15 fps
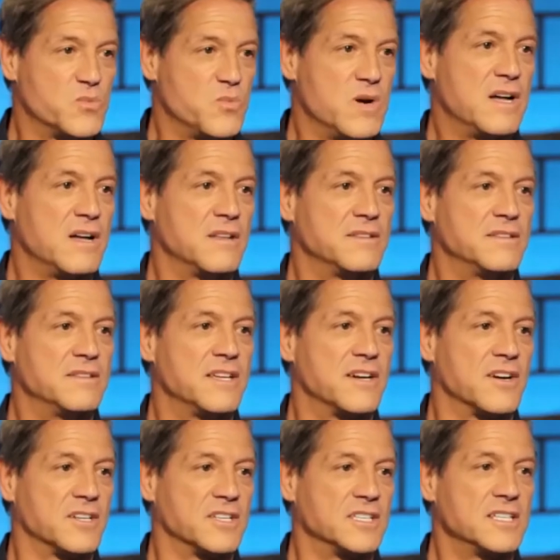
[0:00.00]
as well
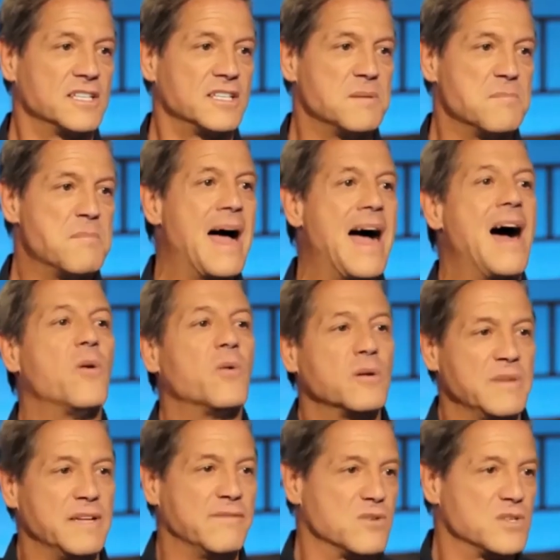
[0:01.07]
that are going to
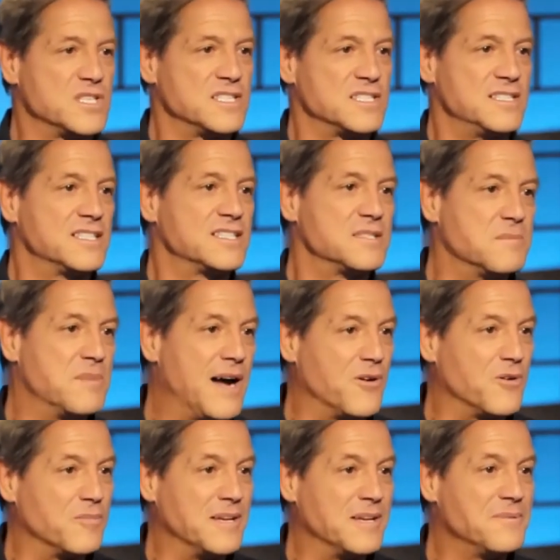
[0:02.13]
empower me versus
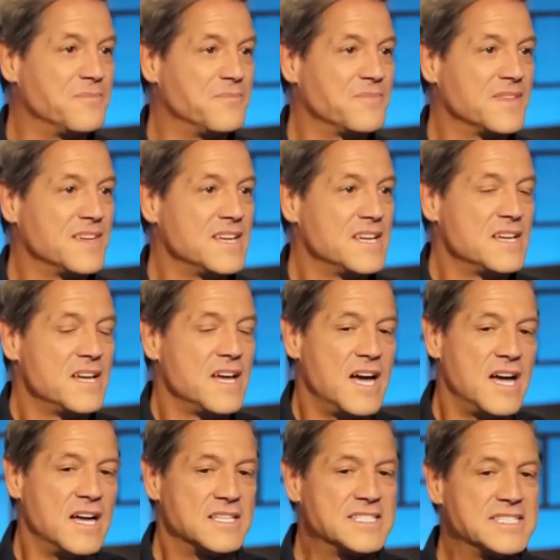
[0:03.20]
disempower me.
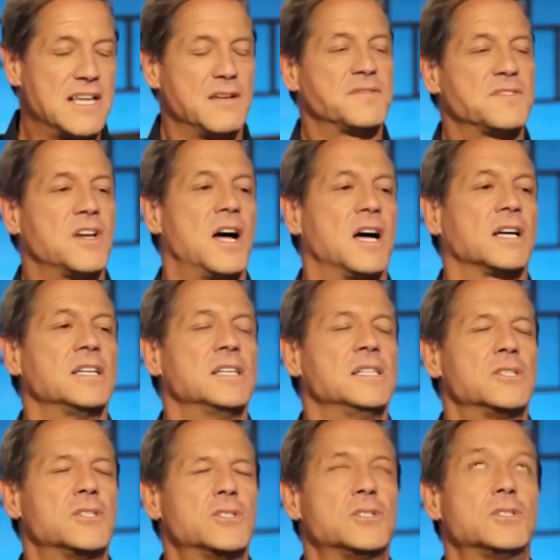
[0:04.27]
Uh, Self talk
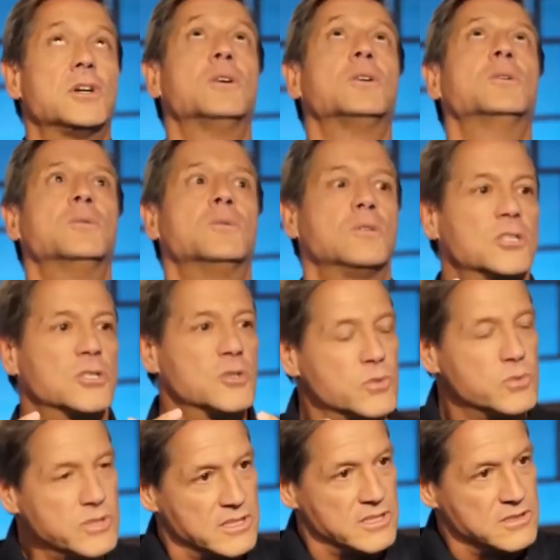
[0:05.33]
is so
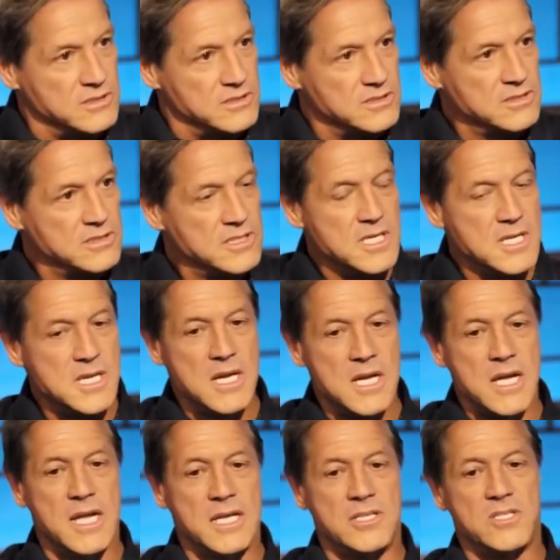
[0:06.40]
critical.
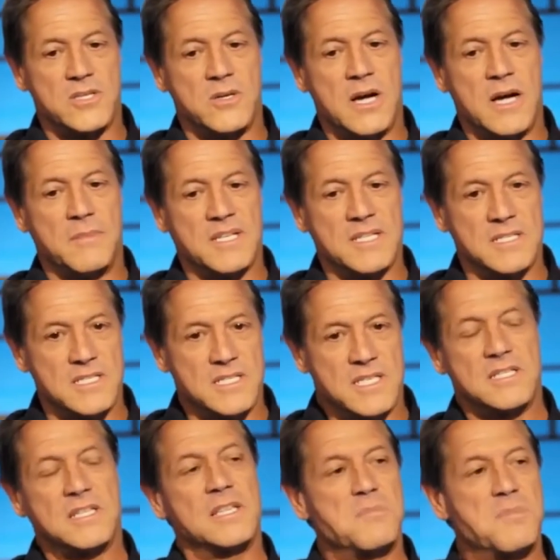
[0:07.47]
And so I'm
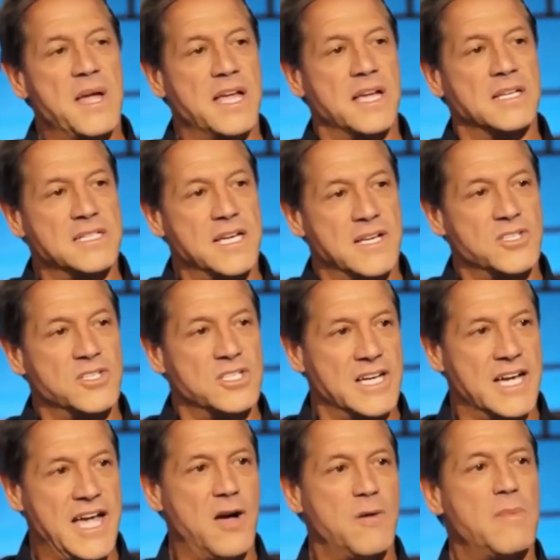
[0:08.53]
consistently paying
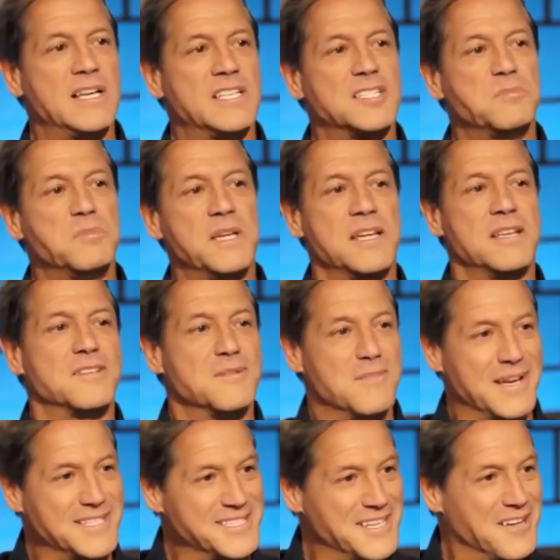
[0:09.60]
attention to how am I speaking
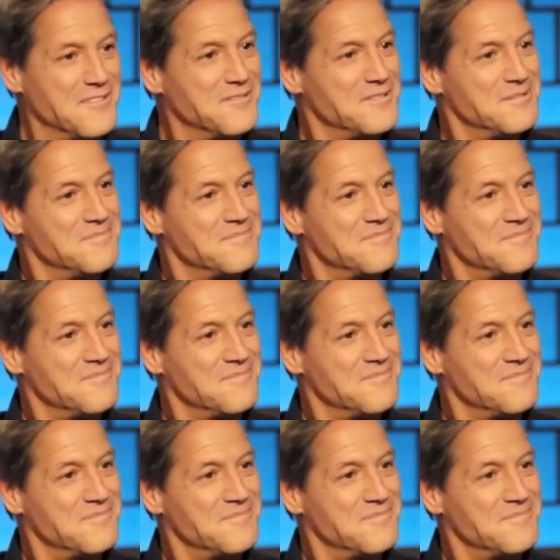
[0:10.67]
to myself?